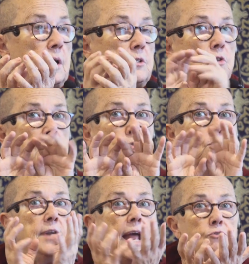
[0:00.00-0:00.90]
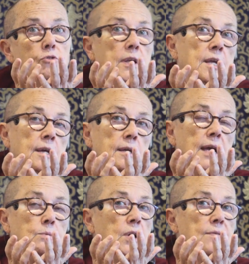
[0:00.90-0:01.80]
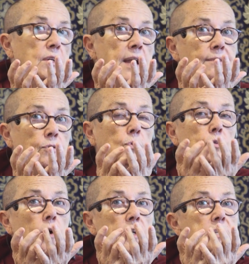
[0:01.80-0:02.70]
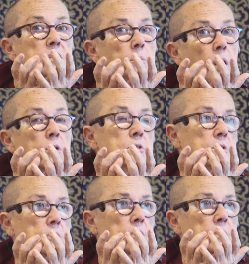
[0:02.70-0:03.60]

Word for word: So, therefore, naturally, at whatever level, God is the boss.